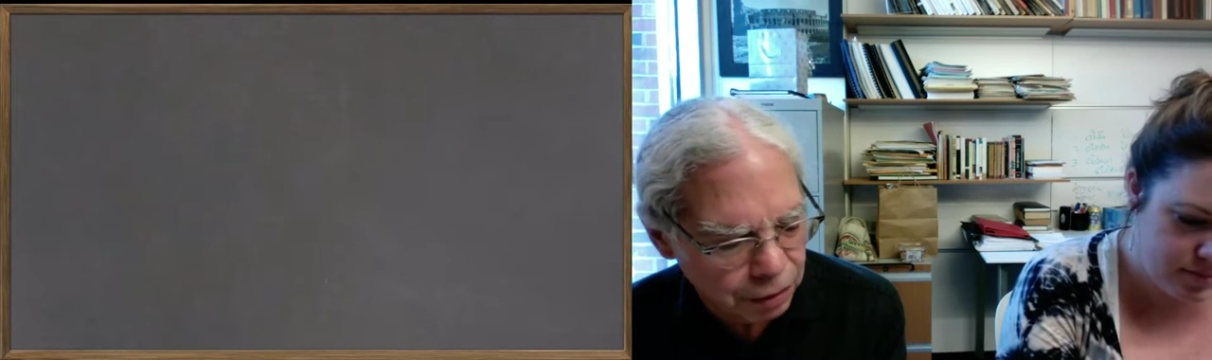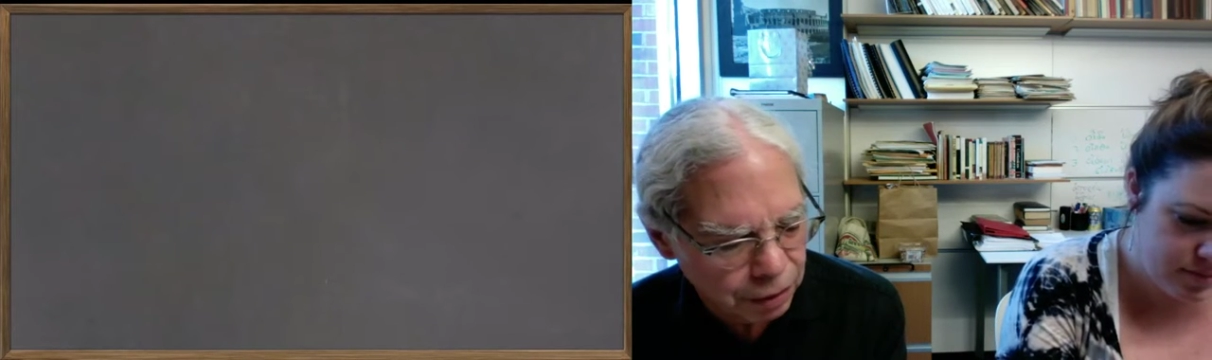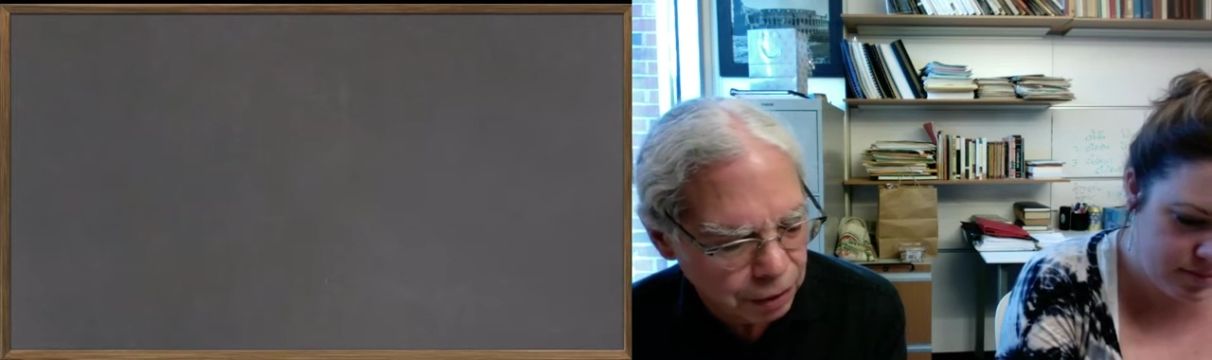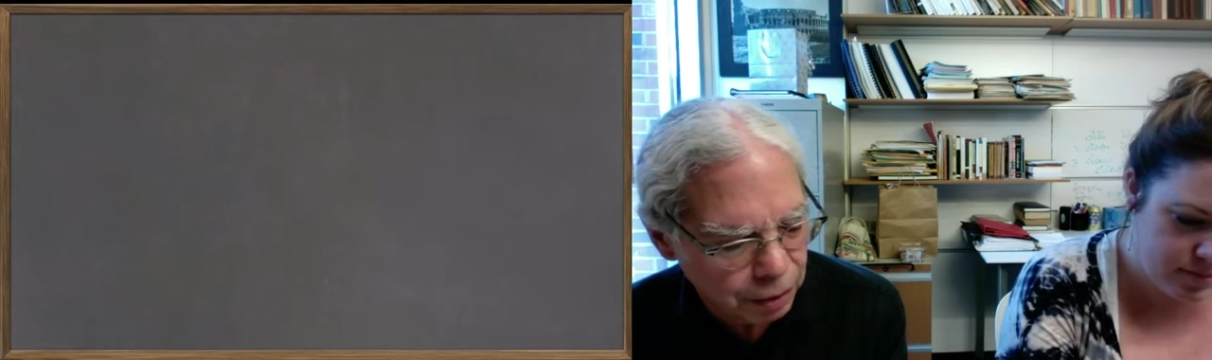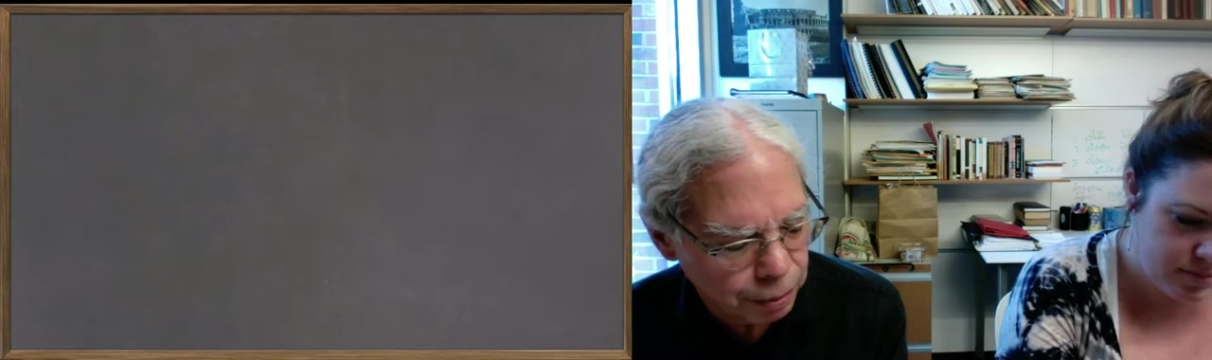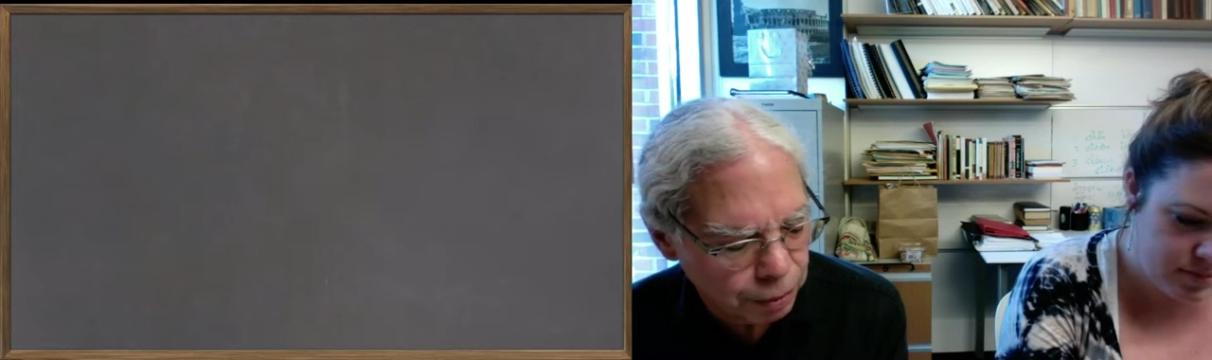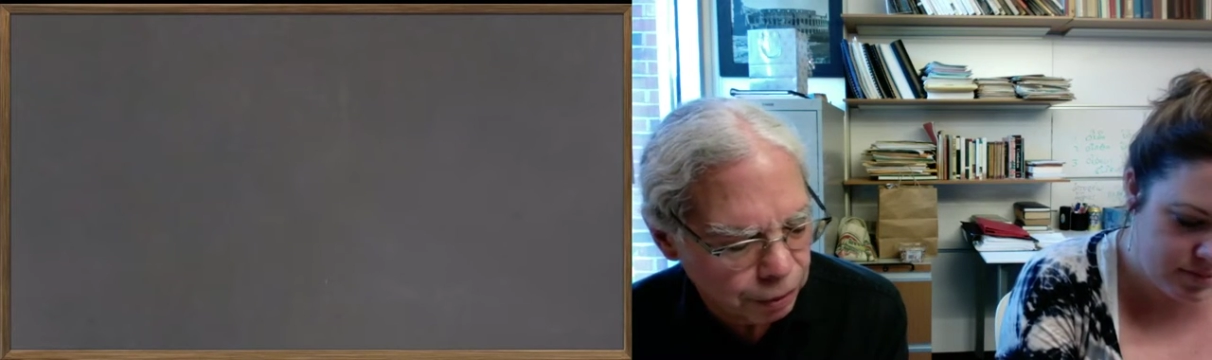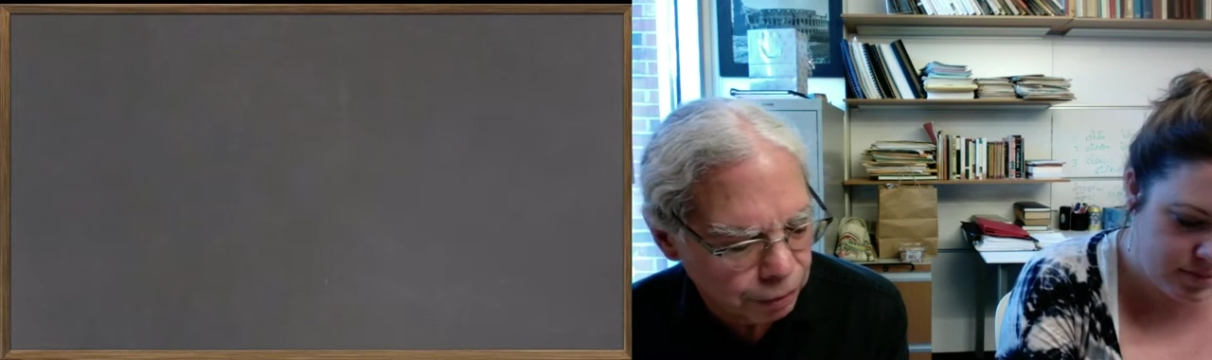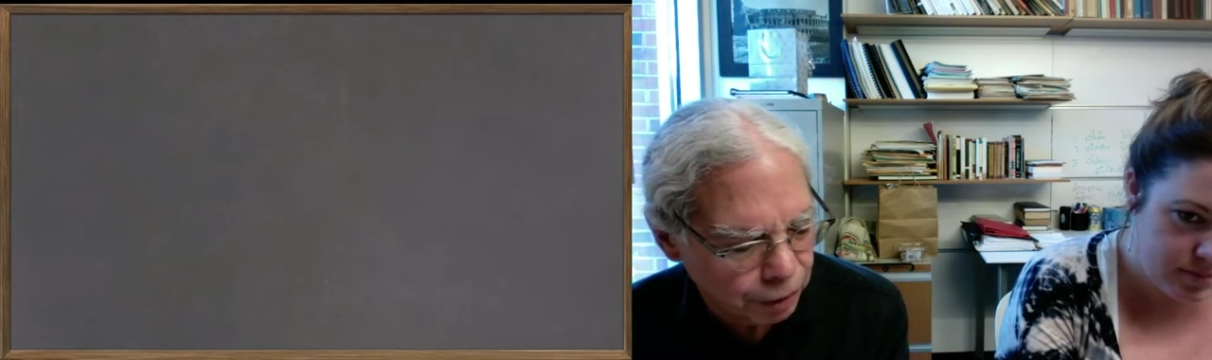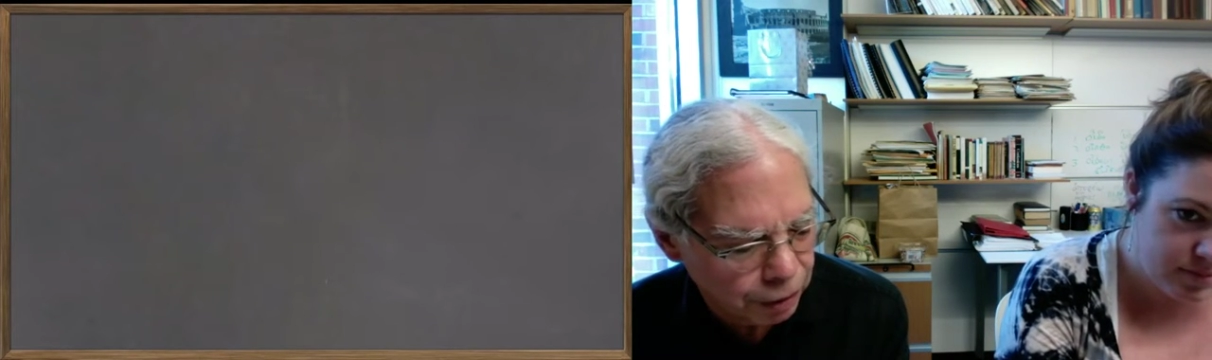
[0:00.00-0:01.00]
a really
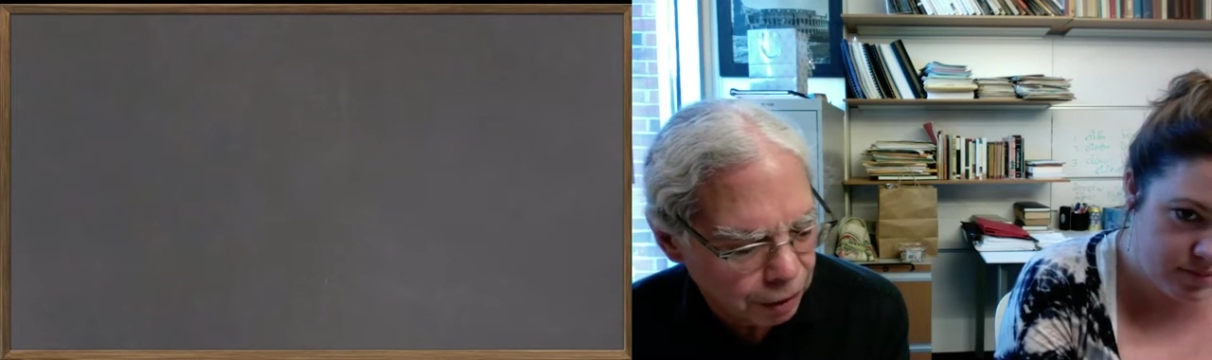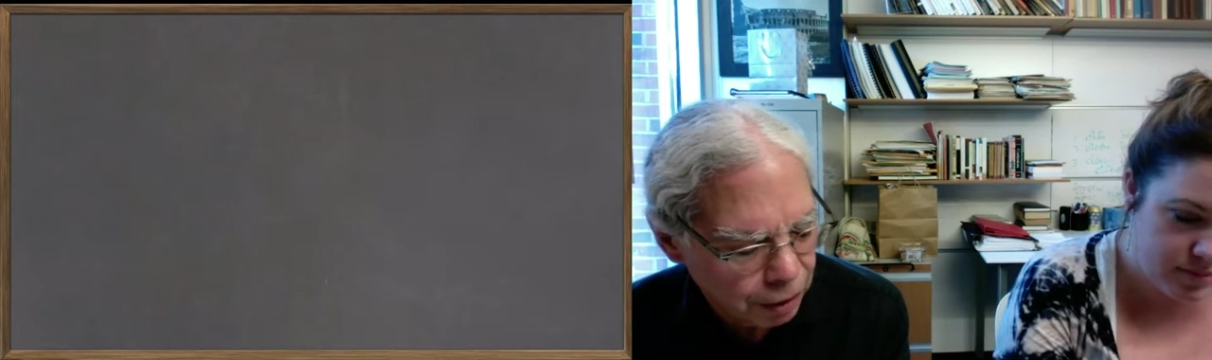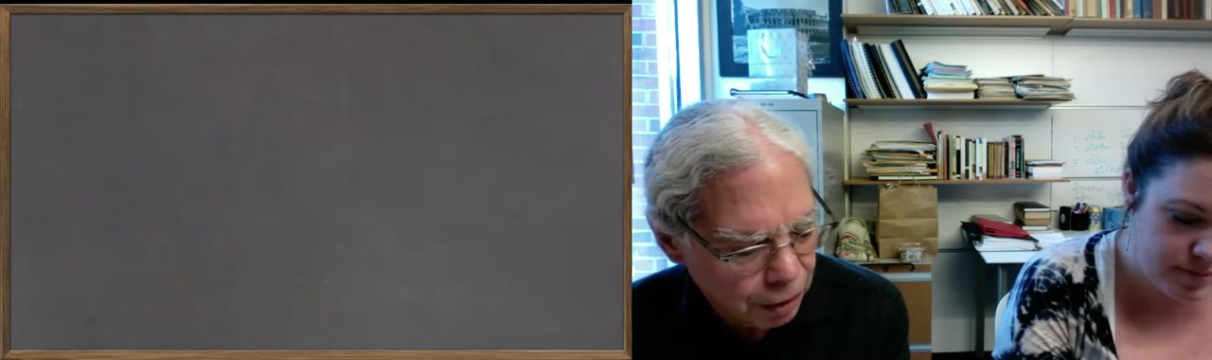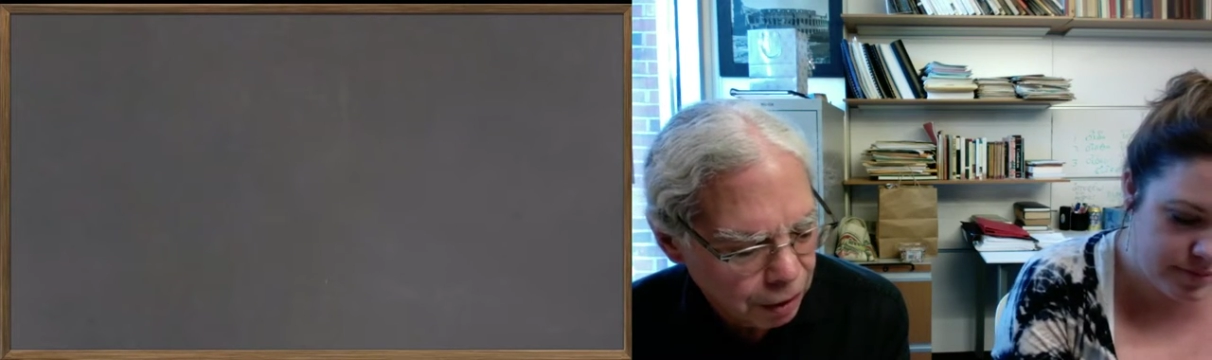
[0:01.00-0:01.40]
important one.